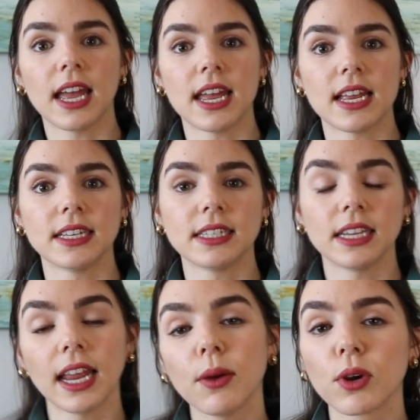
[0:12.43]
and
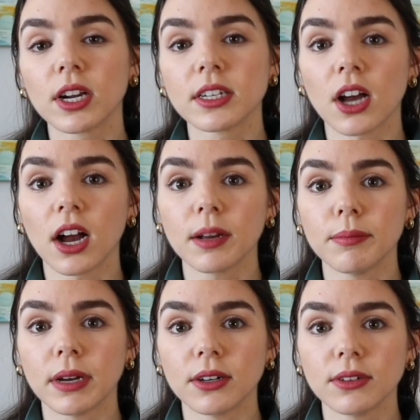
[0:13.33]
today we're going to talk
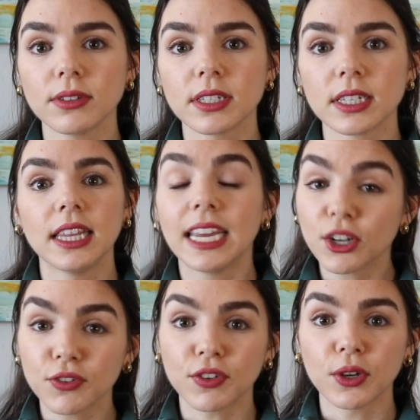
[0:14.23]
about the
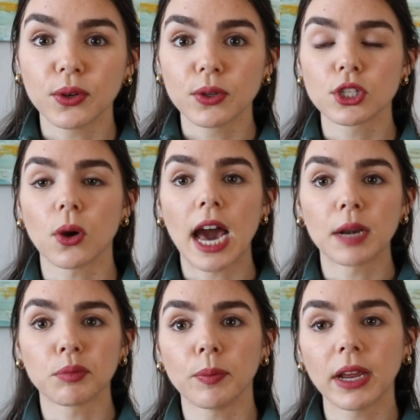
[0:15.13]
interview. So how
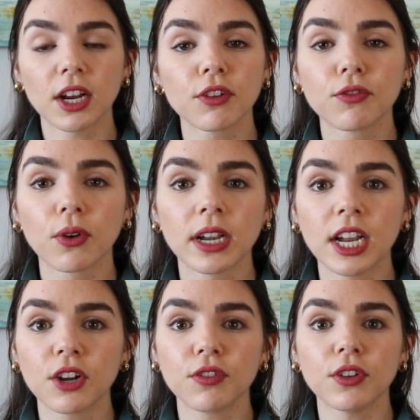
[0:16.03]
to prepare for an
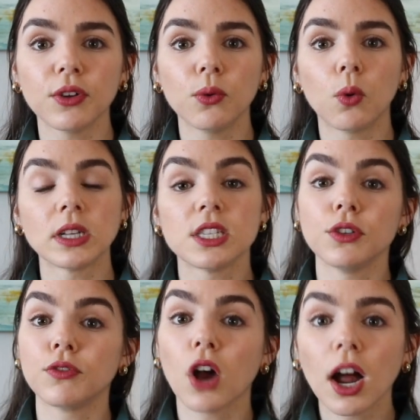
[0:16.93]
interview once
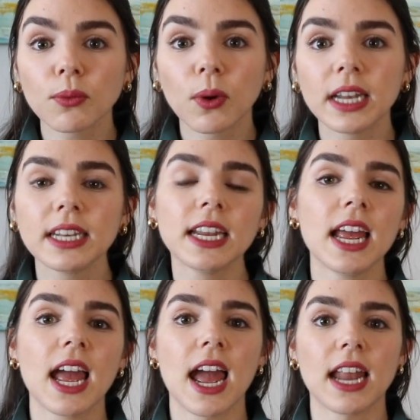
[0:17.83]
you've gotten one
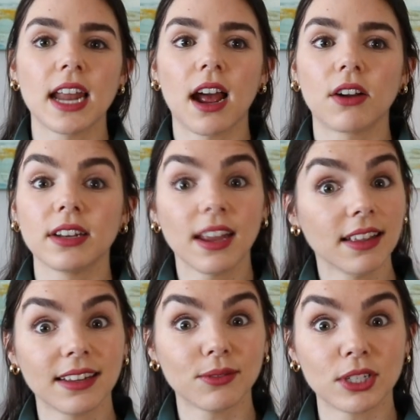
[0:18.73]
and how to
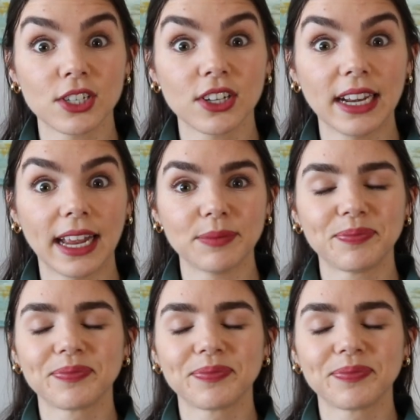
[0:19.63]
nail it once you're in it.